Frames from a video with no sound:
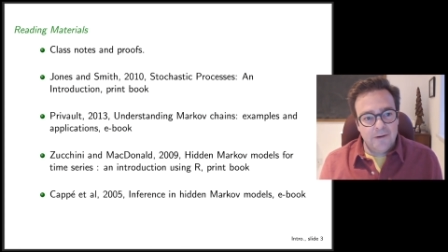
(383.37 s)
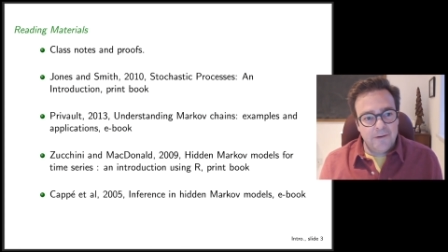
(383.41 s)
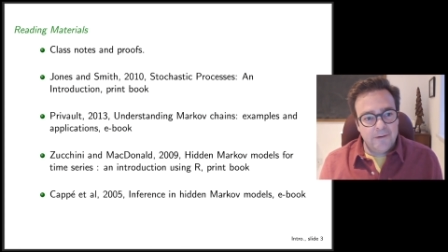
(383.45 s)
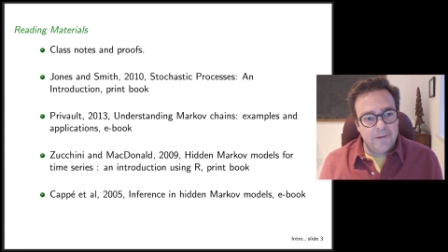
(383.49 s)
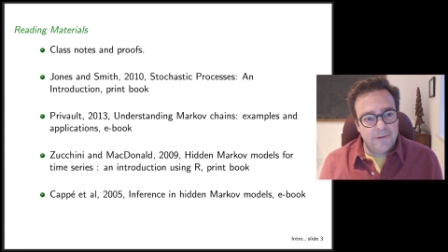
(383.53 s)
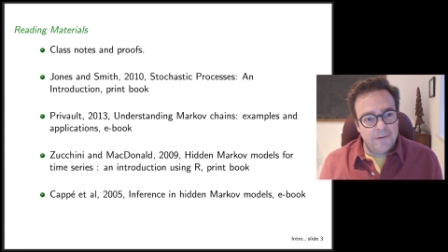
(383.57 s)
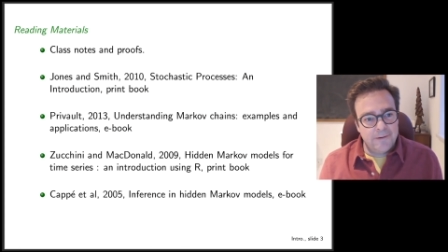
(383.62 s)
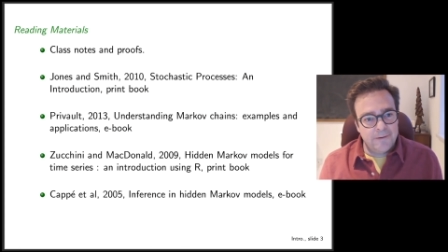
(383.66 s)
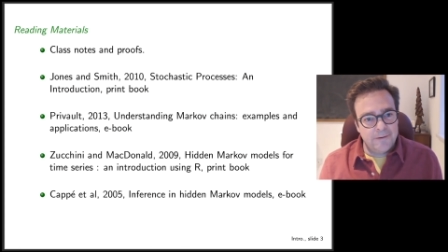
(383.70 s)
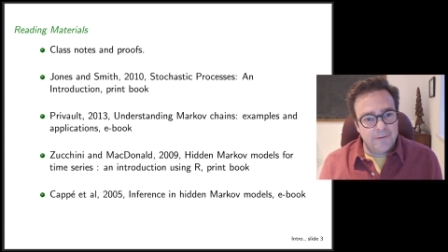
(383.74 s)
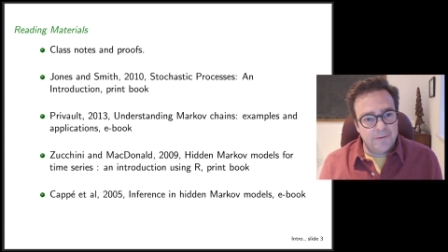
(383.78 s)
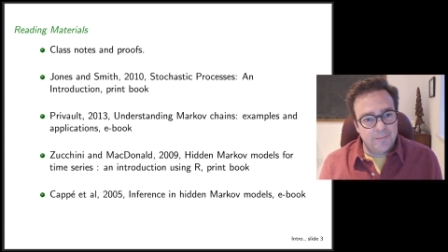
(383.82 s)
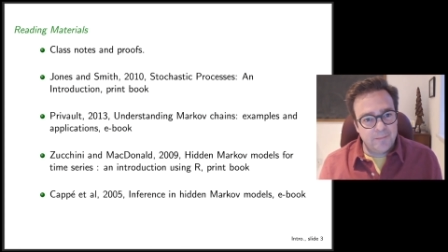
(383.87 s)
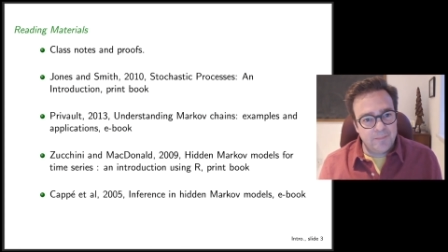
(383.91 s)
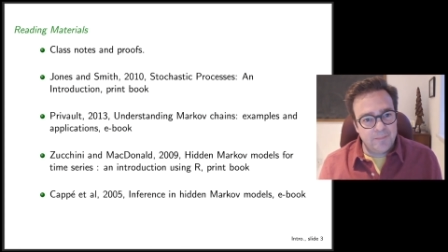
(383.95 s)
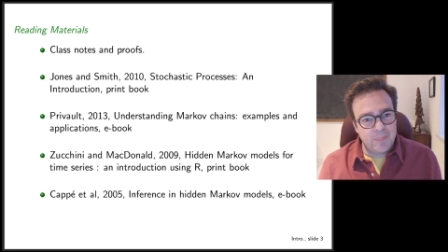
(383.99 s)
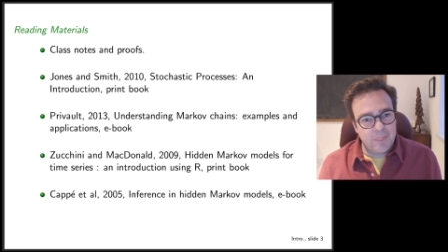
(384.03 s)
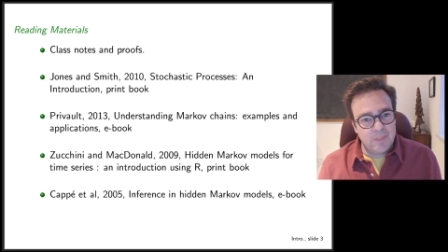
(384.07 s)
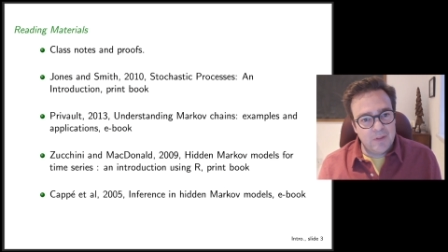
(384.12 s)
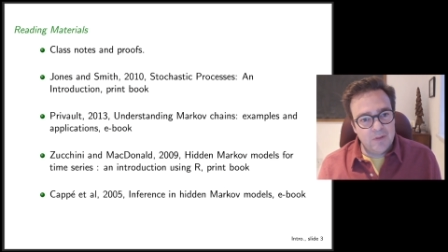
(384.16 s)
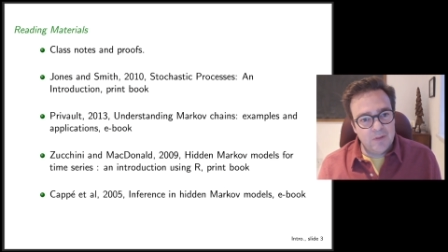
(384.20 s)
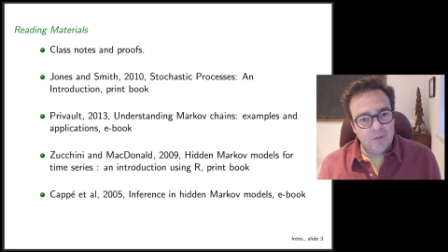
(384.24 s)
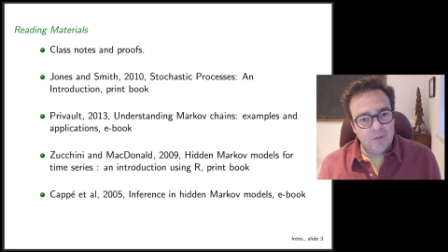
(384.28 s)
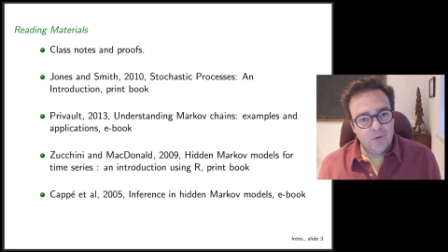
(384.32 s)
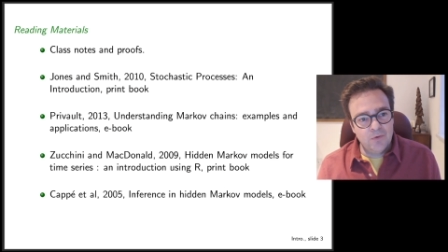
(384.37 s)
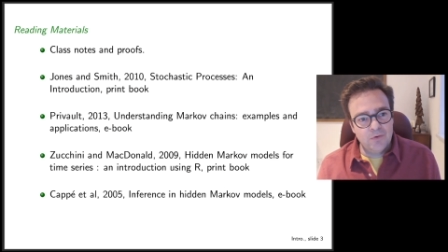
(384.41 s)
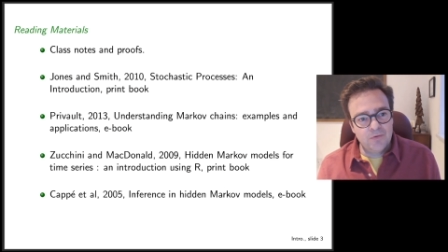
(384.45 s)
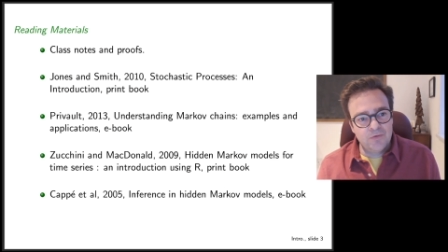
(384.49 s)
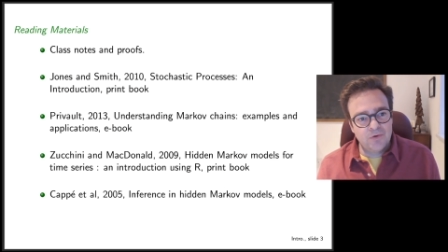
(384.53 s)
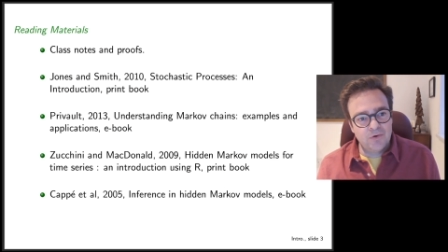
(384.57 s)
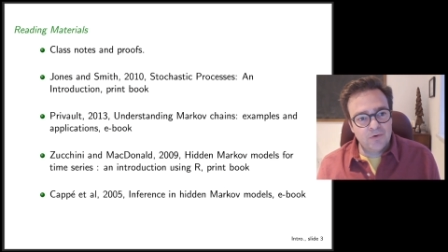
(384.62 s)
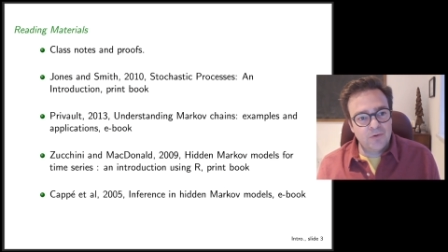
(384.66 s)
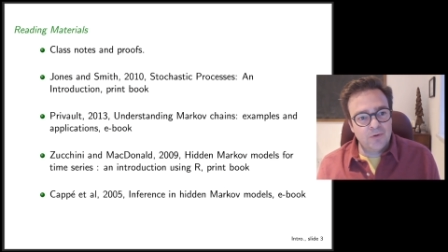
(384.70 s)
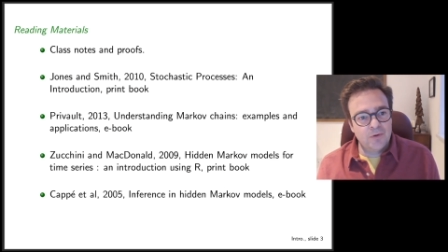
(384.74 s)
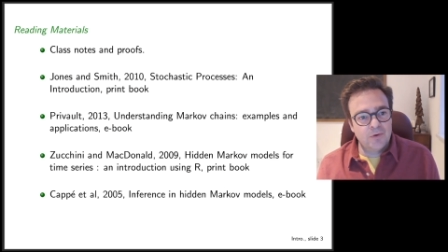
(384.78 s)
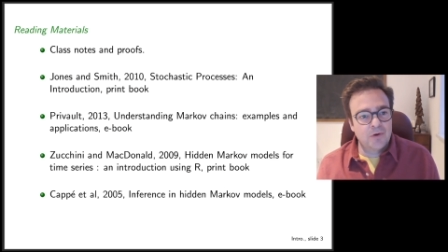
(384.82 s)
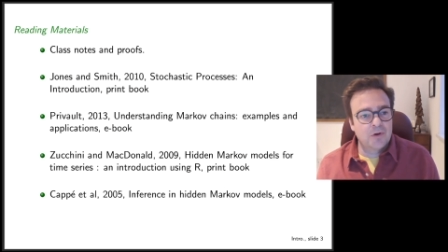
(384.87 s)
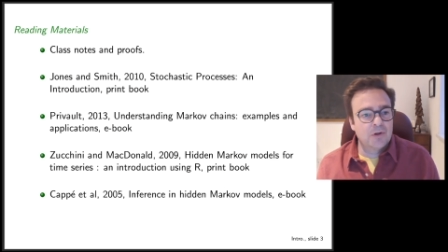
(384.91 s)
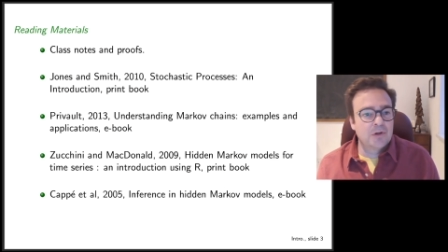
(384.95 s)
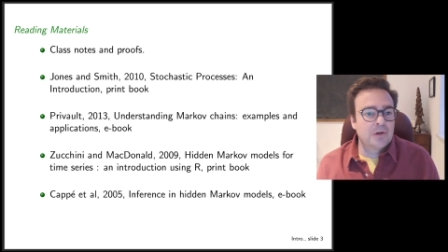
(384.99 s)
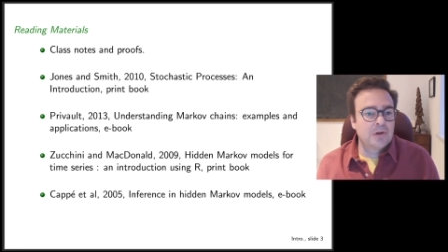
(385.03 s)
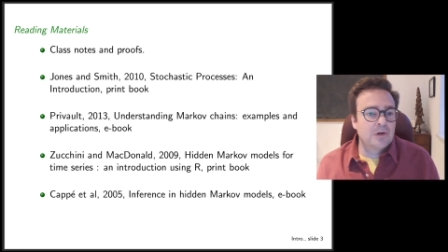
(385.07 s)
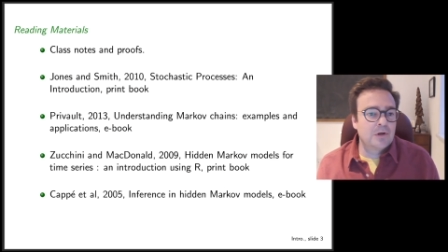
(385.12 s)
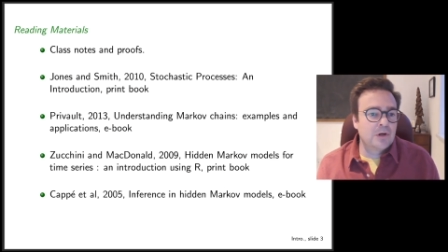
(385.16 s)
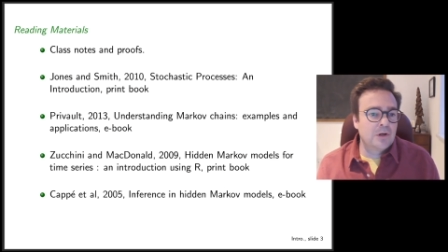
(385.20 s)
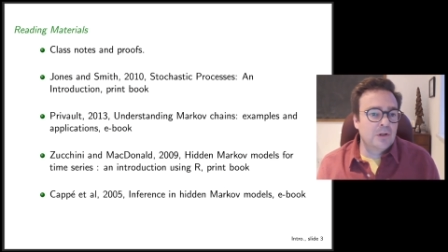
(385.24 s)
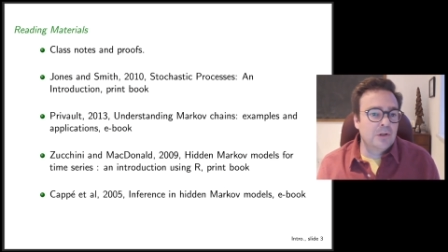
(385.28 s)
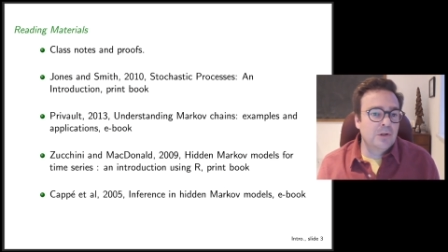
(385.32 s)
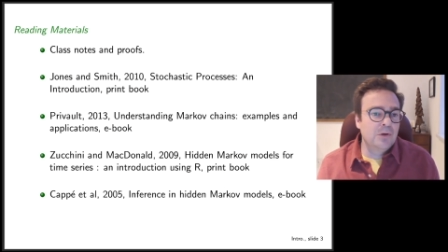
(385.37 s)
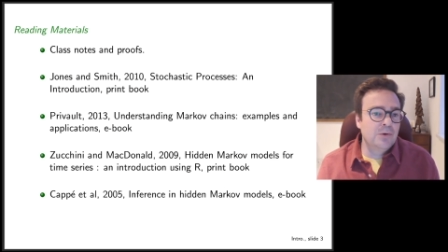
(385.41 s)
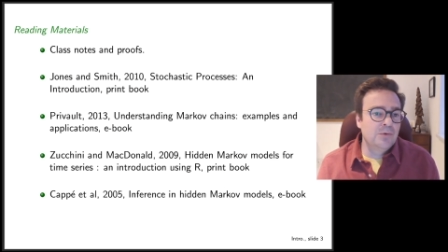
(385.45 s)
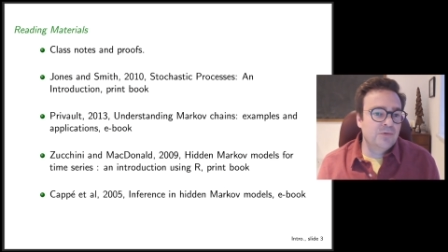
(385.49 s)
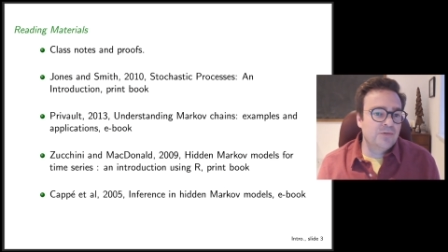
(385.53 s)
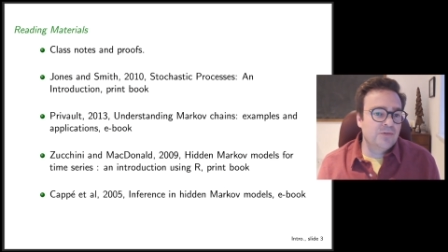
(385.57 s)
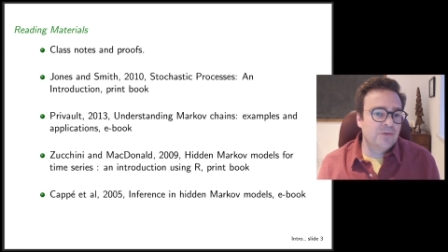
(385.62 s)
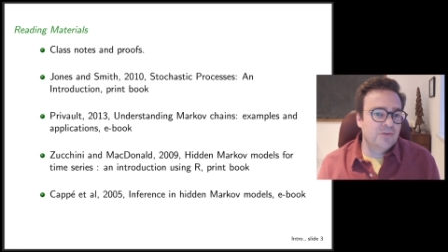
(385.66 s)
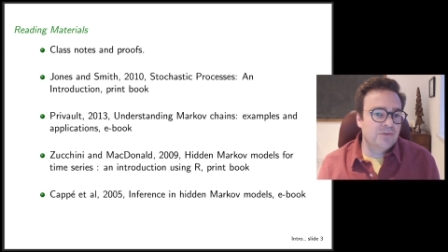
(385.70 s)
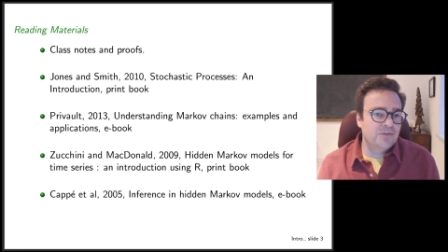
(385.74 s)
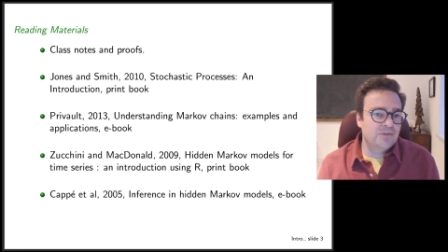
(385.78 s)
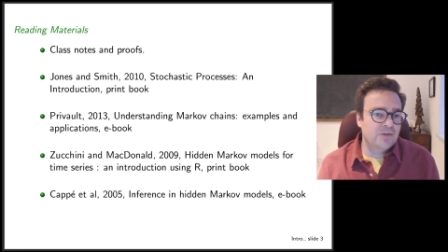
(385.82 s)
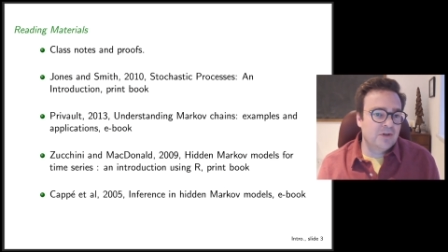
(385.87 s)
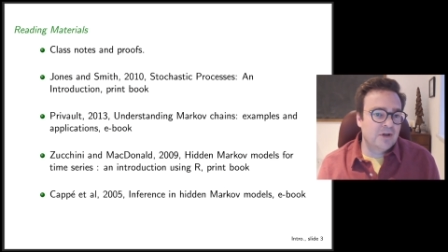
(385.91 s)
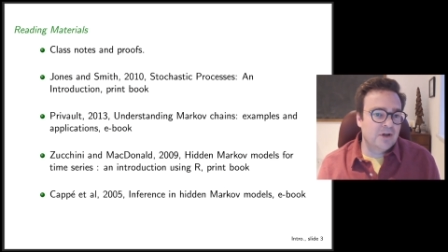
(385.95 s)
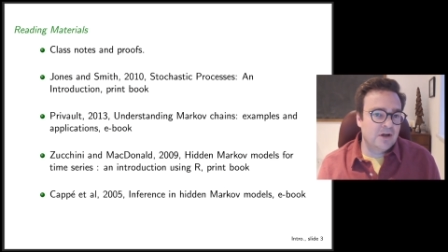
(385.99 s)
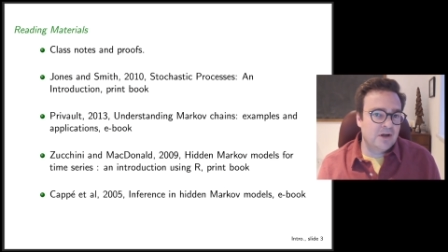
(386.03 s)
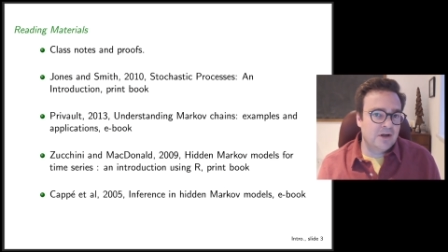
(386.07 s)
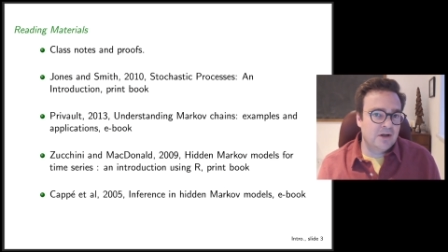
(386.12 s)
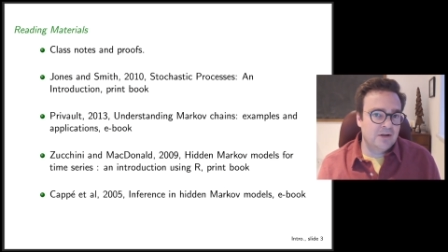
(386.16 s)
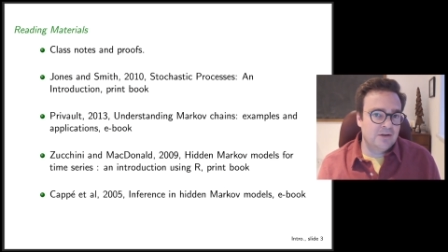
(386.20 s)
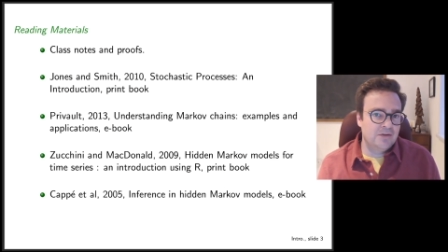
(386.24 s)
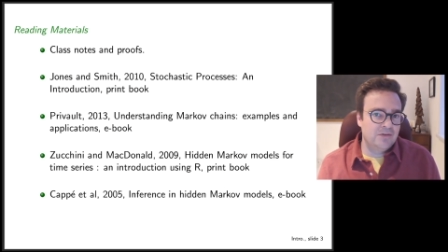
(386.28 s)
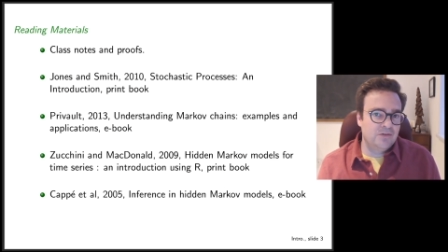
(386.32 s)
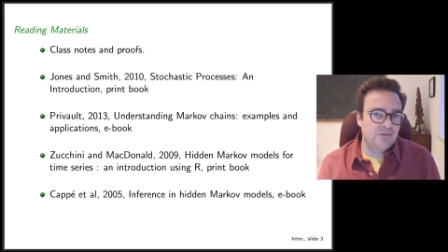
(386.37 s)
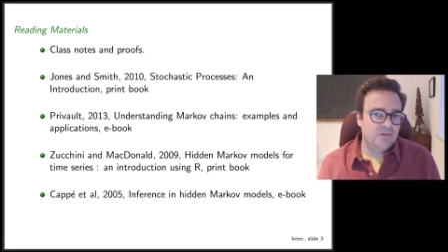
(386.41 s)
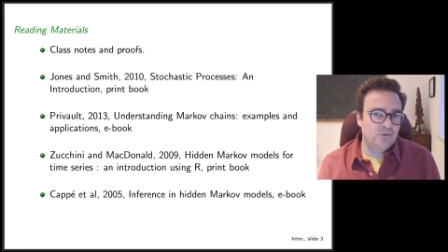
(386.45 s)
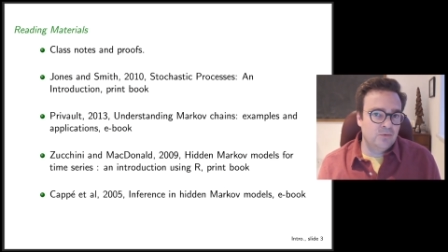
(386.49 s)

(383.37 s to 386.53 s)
Um, those are the closest guide